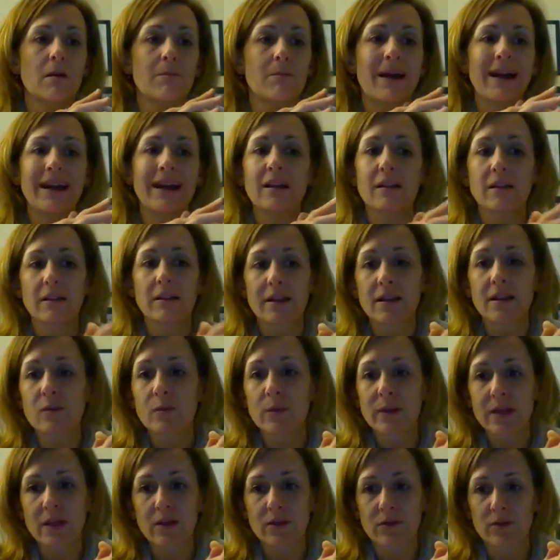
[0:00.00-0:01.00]
my clean
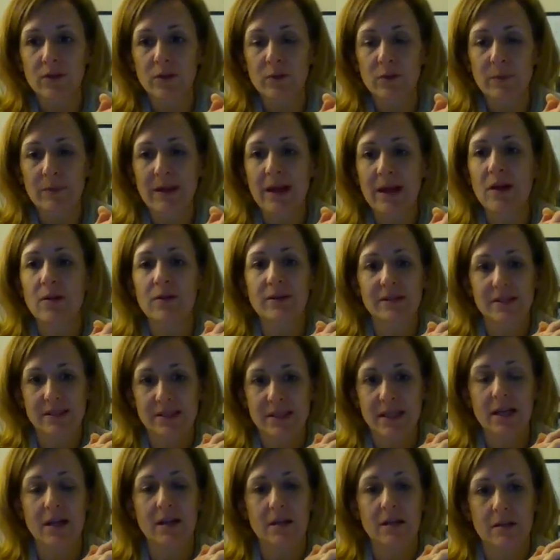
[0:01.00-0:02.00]
week group now is
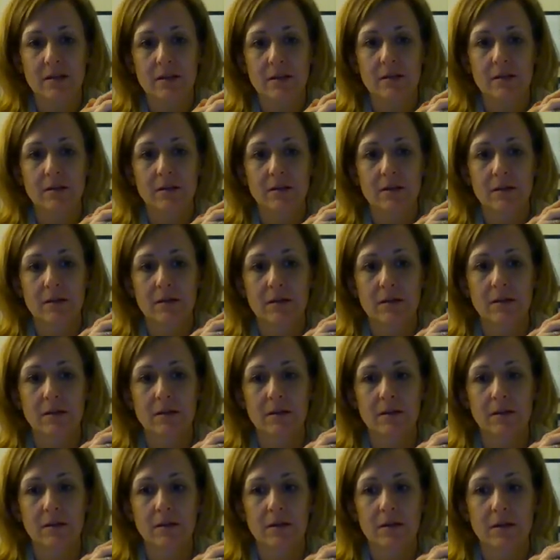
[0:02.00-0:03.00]
done.
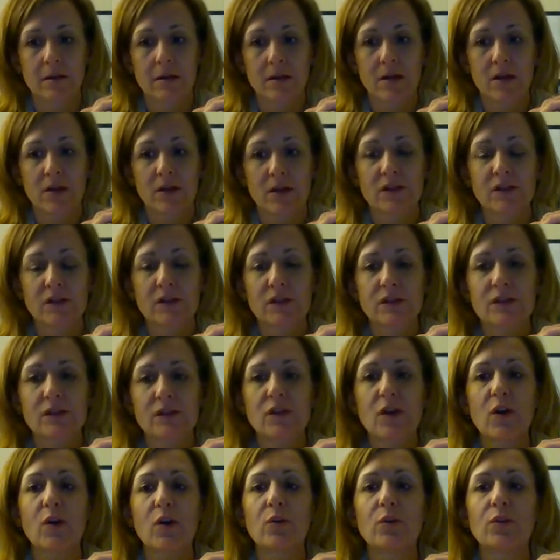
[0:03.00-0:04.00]
Right. Right.
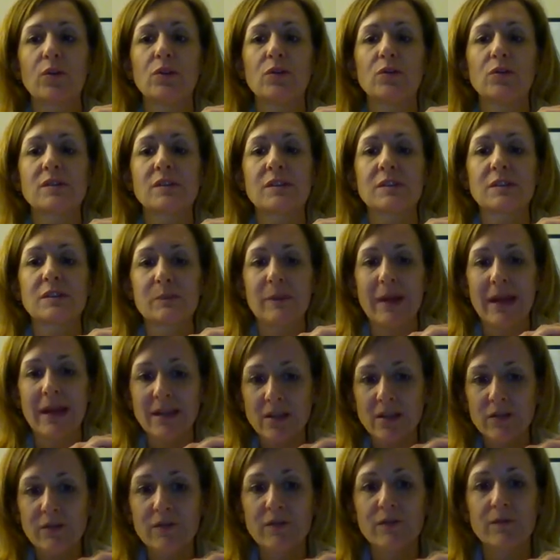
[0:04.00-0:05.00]
So yeah. the
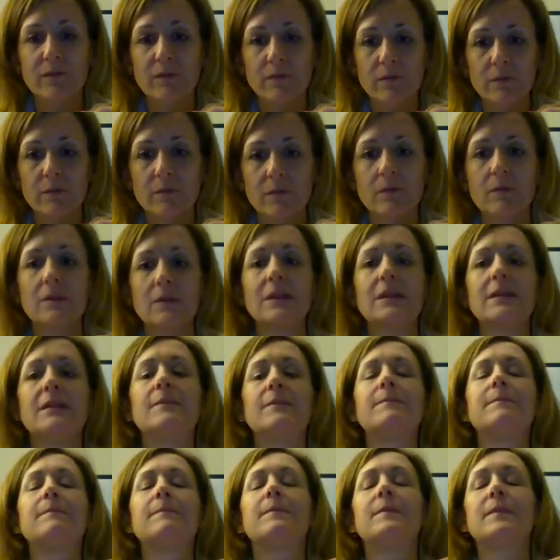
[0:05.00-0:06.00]
initial setup.
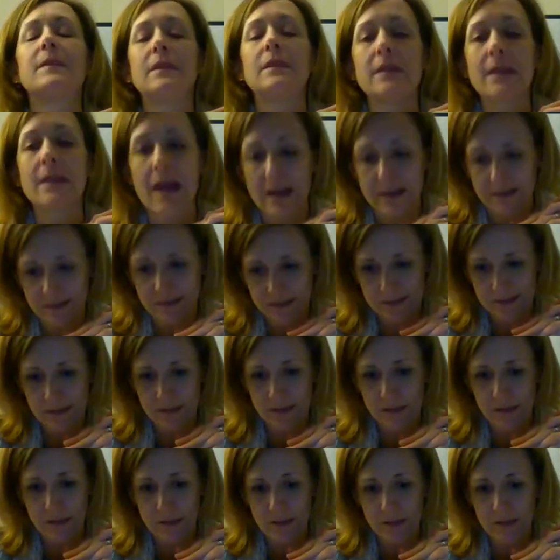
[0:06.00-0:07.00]
Yes.